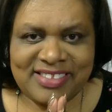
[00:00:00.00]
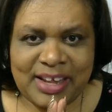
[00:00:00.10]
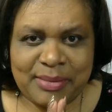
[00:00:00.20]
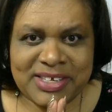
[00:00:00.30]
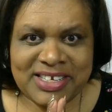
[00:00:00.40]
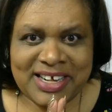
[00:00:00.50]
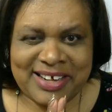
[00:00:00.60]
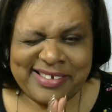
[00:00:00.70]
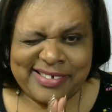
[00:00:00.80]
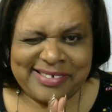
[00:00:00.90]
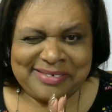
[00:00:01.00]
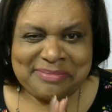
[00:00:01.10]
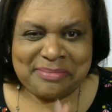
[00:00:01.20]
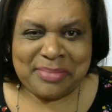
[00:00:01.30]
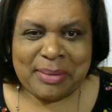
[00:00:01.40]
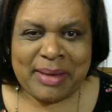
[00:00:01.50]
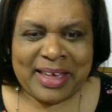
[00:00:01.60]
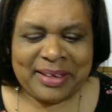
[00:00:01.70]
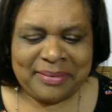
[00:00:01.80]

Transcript: Namaste. Bye bye.